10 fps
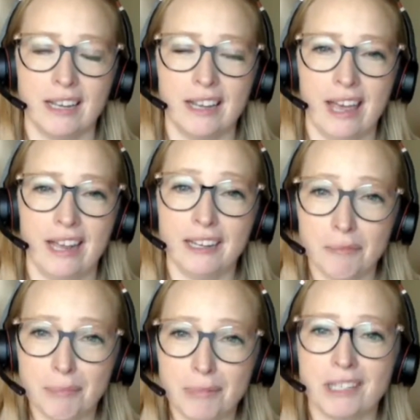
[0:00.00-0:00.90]
And it
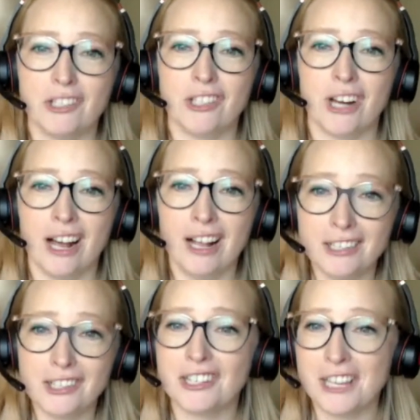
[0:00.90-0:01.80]
can be a challenge to
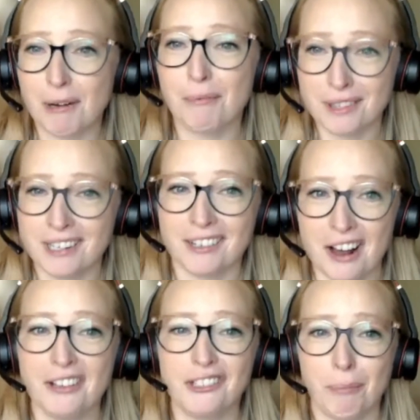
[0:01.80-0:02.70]
keep up with
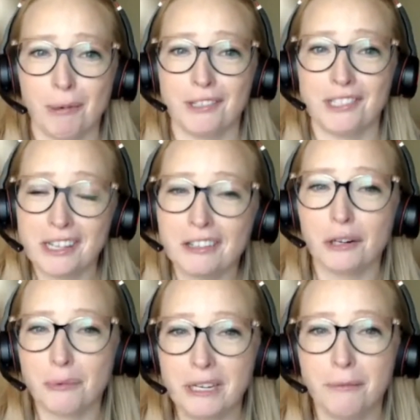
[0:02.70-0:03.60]
technology,
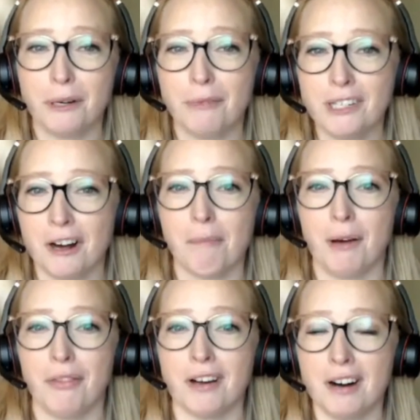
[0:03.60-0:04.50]
particularly when we talk
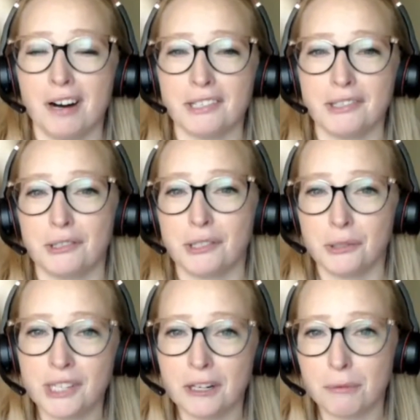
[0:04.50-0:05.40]
about the cost
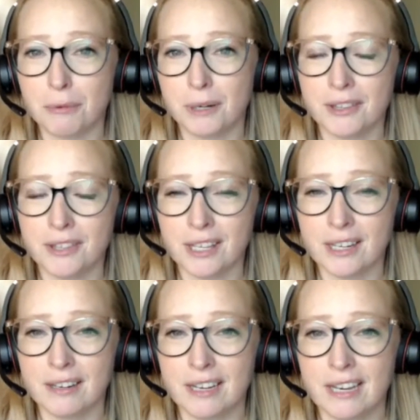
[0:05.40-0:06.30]
associated with it.
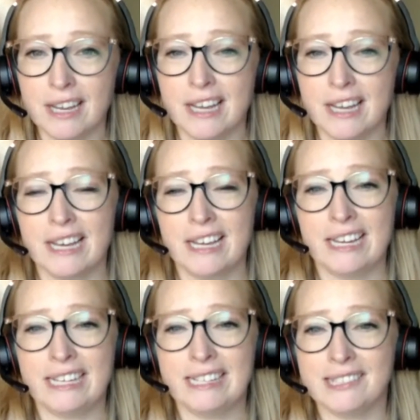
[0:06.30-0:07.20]
In some
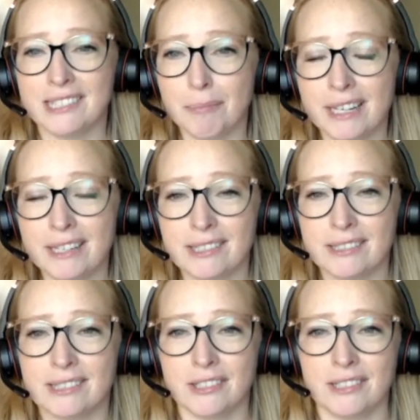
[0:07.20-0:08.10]
cases, there's an
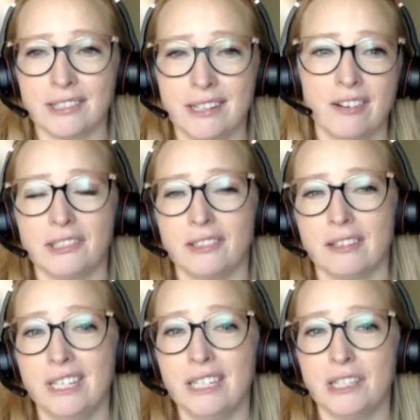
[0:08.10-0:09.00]
added cost of
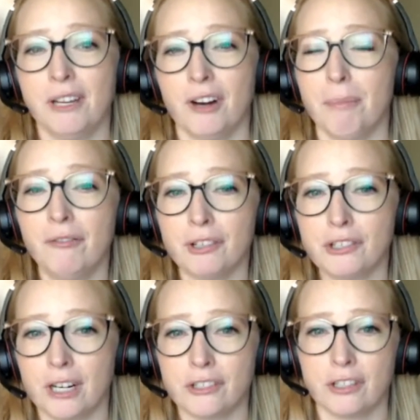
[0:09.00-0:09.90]
needing to beef up
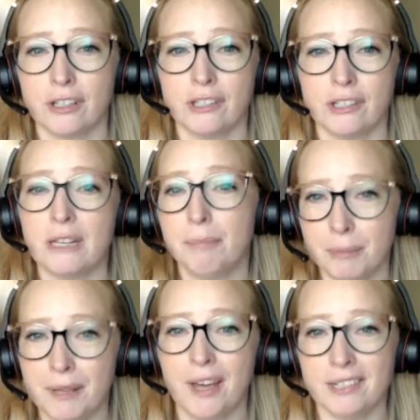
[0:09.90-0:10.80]
infrastructure to
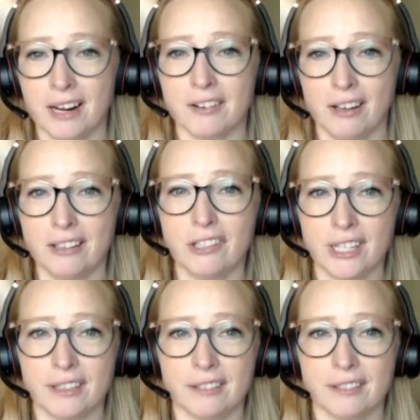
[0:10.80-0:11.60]
implement that technology.